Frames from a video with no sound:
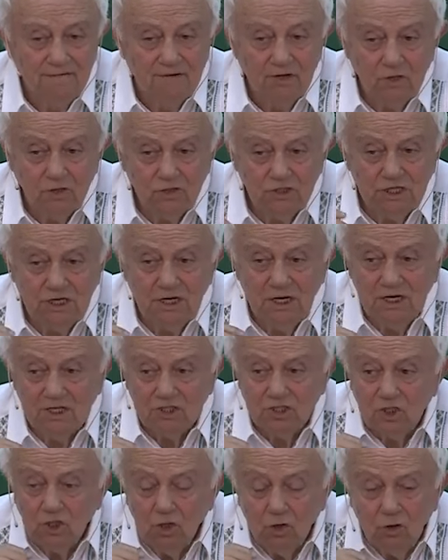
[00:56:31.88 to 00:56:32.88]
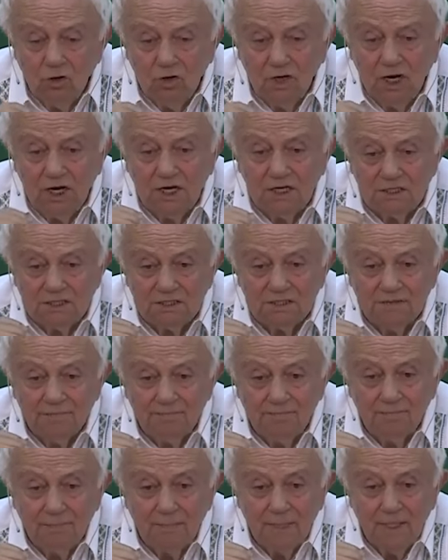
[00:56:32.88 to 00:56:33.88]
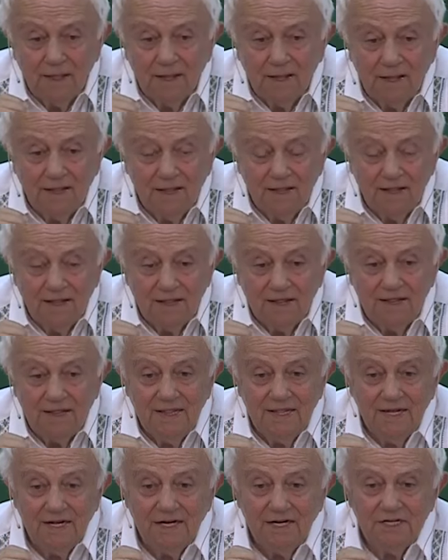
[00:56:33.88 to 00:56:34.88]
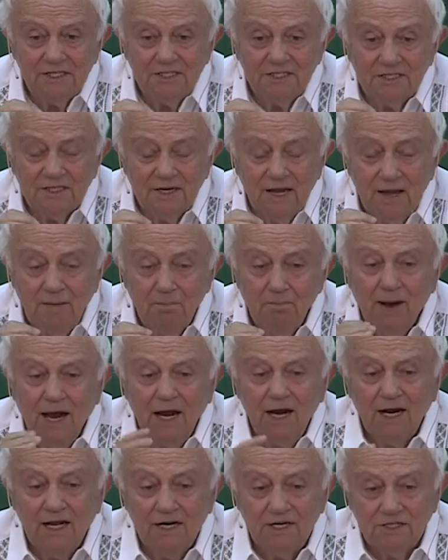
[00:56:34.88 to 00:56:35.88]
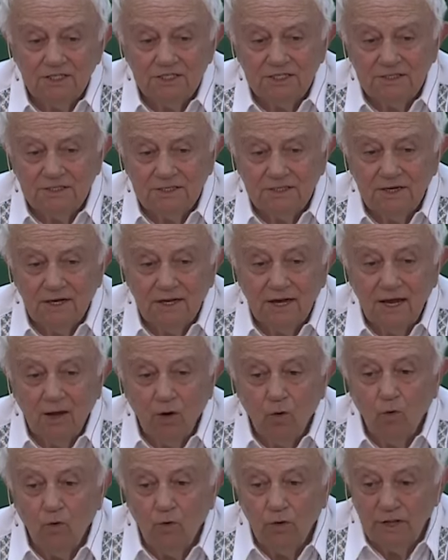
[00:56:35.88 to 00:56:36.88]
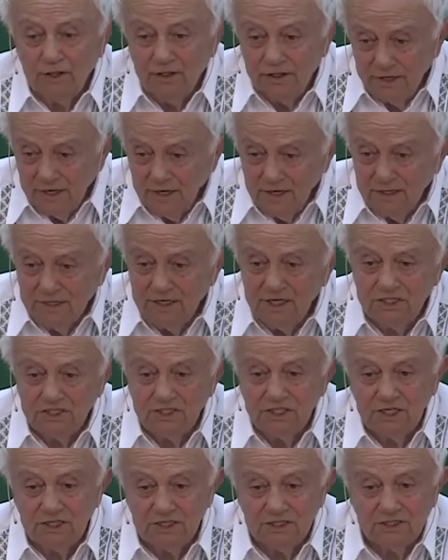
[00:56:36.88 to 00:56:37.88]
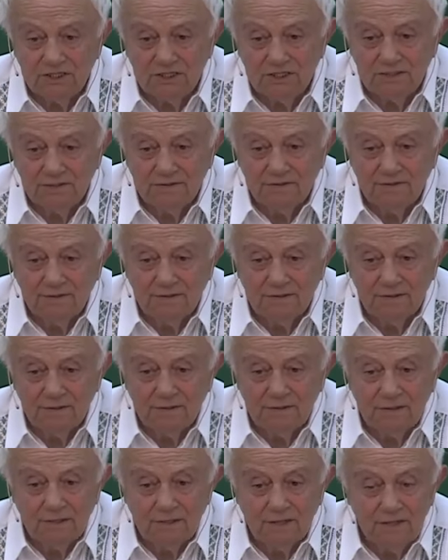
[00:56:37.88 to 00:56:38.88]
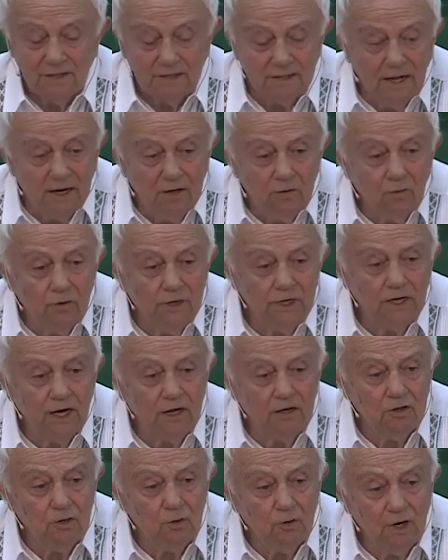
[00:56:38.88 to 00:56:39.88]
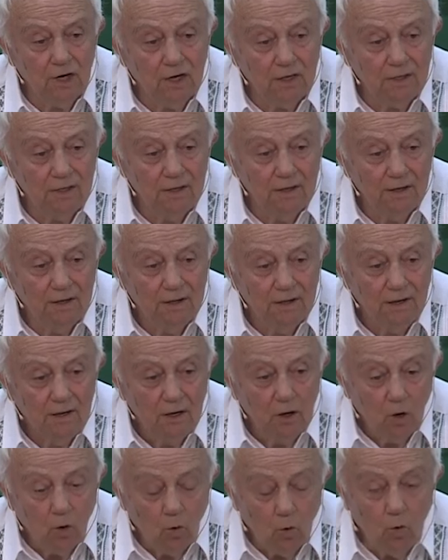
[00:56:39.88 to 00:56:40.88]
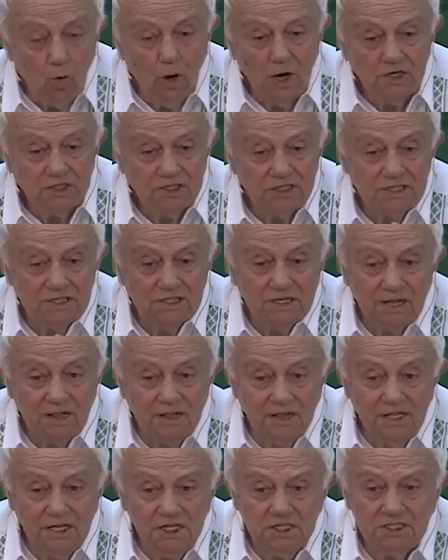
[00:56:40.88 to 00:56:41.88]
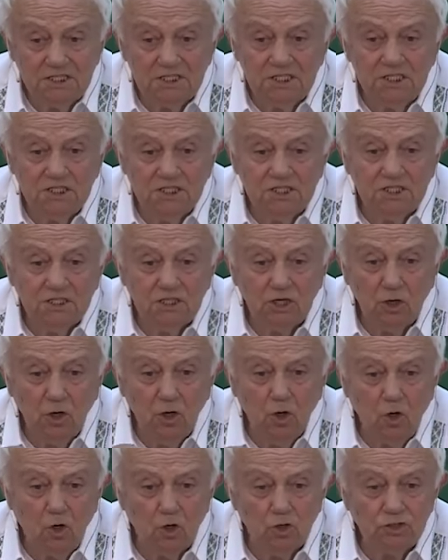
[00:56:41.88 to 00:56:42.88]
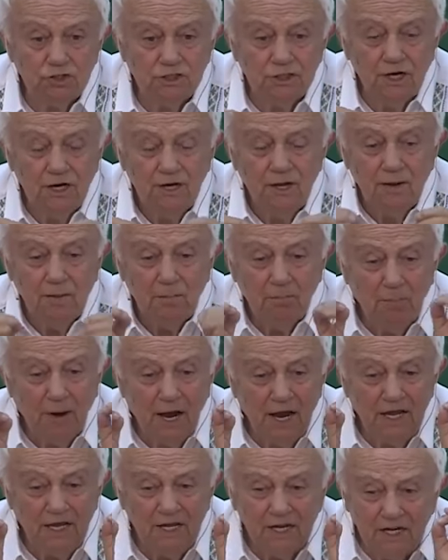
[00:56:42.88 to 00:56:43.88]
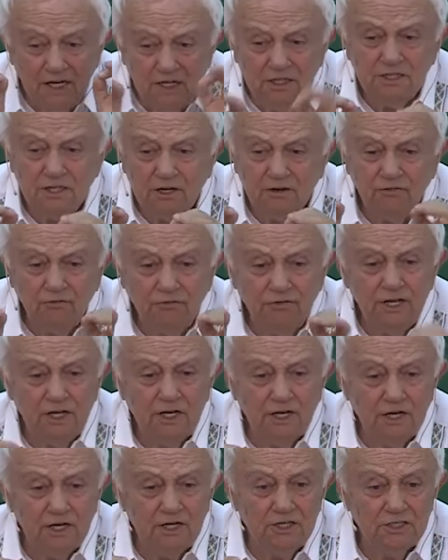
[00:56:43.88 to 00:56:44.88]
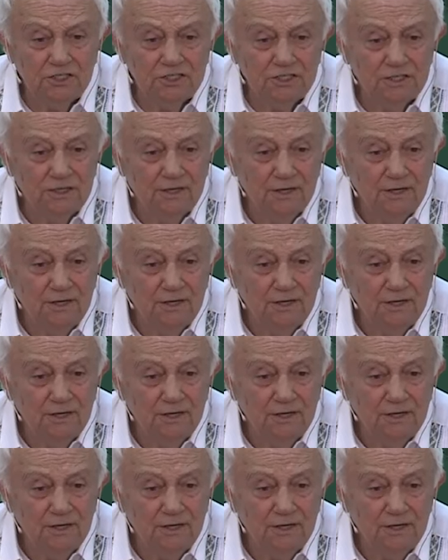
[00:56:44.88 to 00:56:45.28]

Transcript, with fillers: You see, as long as there is a balance within disease, then we can cure. Once this is lost, by interference.